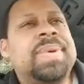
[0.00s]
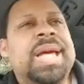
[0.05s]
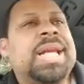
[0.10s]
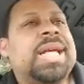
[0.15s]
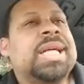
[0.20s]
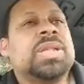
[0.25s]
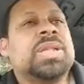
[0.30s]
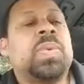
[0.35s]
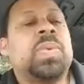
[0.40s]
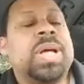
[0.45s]

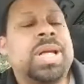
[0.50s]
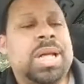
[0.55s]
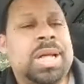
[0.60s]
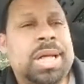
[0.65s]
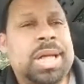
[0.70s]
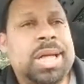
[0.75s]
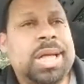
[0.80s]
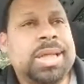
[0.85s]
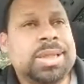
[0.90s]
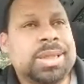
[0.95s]
It
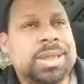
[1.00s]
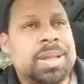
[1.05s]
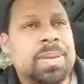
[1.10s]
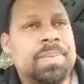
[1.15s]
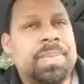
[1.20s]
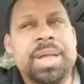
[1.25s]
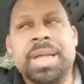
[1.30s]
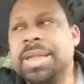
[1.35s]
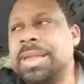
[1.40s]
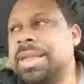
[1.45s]
is
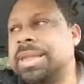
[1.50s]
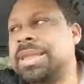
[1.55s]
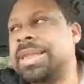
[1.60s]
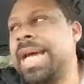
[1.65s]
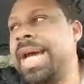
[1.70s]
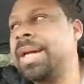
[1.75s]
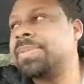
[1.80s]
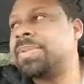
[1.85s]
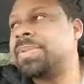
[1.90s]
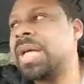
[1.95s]
what it
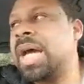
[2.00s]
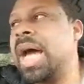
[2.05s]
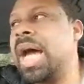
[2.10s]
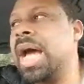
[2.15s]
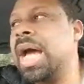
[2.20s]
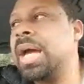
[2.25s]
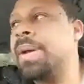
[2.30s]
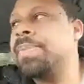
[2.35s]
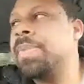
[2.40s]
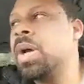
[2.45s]
is. But at
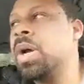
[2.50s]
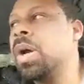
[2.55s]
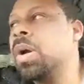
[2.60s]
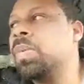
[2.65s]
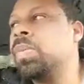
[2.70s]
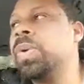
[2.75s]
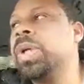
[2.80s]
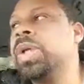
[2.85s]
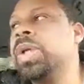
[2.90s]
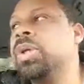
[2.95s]
the same
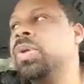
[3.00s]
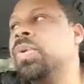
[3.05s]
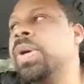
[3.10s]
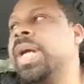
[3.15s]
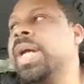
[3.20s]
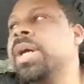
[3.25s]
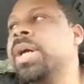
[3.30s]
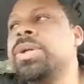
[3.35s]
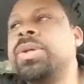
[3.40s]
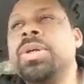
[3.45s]
time,
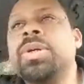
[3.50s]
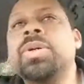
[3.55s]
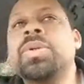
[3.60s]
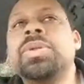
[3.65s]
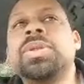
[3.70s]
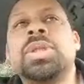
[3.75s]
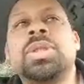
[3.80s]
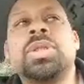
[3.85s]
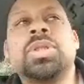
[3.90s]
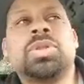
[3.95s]
when you
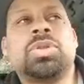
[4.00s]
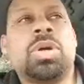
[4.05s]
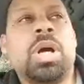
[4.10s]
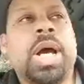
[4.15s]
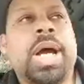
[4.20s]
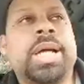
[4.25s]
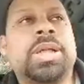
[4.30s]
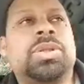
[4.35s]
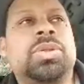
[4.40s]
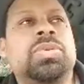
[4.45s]
hear dudes
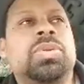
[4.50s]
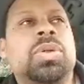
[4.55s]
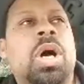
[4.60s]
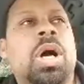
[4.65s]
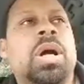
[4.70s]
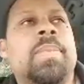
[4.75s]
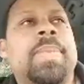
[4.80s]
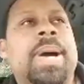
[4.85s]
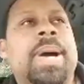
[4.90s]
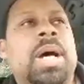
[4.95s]
that are
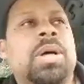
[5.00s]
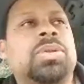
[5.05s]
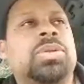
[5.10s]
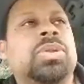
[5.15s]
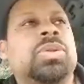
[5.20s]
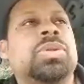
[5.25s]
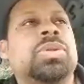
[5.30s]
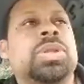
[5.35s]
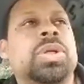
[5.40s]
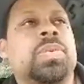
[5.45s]
trying to talk
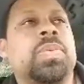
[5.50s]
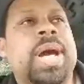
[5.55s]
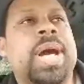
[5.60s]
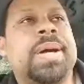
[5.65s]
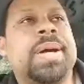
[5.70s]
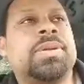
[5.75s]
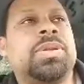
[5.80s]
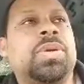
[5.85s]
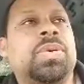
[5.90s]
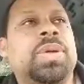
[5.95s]
about dudes
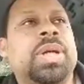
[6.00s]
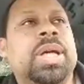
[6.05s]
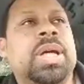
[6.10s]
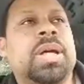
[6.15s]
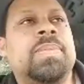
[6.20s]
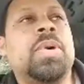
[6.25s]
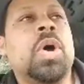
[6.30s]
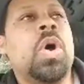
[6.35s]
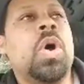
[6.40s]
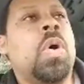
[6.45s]
that ran through
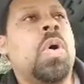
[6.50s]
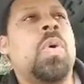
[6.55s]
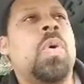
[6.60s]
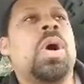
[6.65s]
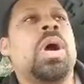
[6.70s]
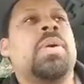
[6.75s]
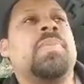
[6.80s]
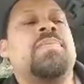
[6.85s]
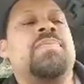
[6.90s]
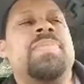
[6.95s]
them
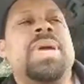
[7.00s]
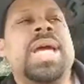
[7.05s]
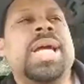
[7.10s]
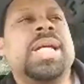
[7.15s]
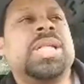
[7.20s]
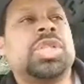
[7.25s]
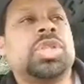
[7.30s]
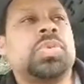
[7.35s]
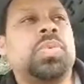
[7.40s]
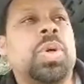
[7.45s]
or
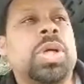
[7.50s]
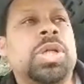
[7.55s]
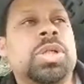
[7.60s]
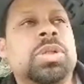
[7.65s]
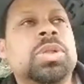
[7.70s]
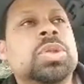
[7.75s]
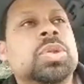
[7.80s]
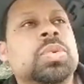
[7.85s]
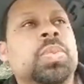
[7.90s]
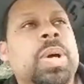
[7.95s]
men just
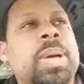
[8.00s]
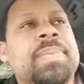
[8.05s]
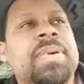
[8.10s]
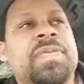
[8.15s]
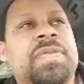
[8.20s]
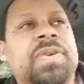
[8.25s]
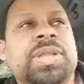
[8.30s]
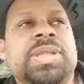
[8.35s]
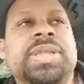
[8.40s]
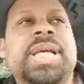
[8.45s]
want to use
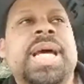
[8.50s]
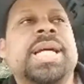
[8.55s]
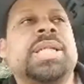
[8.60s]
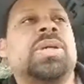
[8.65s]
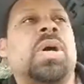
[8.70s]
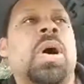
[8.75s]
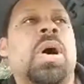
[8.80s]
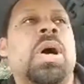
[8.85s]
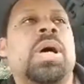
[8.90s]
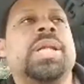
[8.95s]
women for
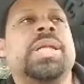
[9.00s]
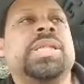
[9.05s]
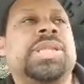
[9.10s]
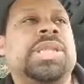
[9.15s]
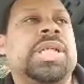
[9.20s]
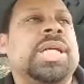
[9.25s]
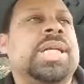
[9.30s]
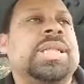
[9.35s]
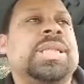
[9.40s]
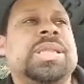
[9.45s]
sex, all
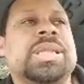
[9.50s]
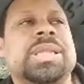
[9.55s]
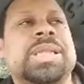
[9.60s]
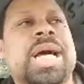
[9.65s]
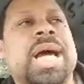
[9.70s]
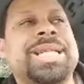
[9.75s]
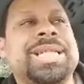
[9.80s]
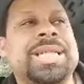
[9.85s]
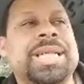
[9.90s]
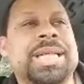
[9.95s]
this shit is
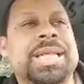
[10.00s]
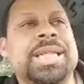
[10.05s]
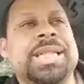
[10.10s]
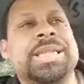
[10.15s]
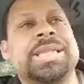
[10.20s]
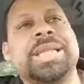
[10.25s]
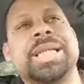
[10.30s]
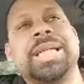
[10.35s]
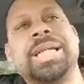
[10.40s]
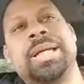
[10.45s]
designed to
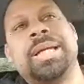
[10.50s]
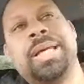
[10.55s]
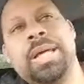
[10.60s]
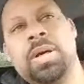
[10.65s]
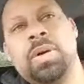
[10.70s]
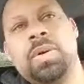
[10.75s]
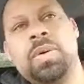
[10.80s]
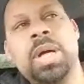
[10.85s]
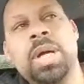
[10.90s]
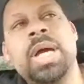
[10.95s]
elicit
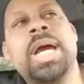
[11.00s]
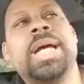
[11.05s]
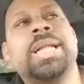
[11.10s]
guilt.